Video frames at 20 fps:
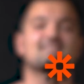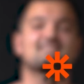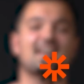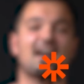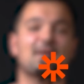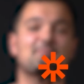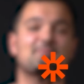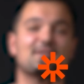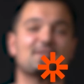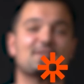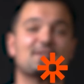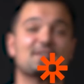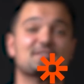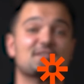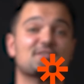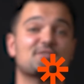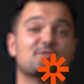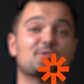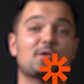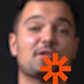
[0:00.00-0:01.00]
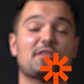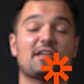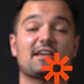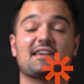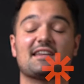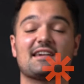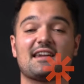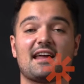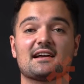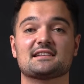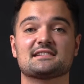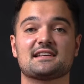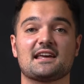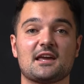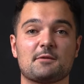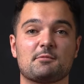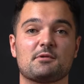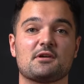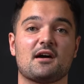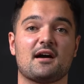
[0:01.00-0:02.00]
Zapier is a tool that connects
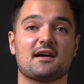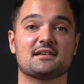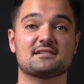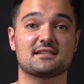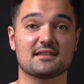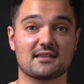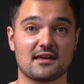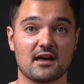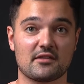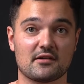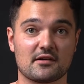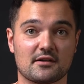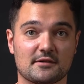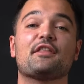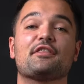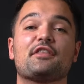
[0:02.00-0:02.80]
APIs together.